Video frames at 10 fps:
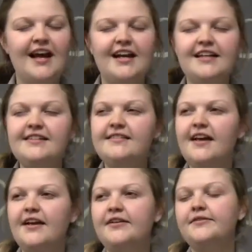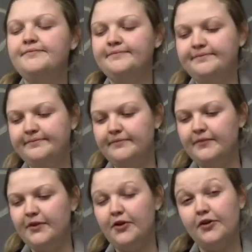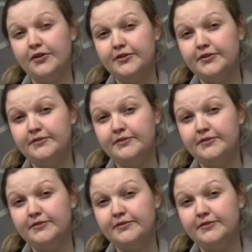and he said, good.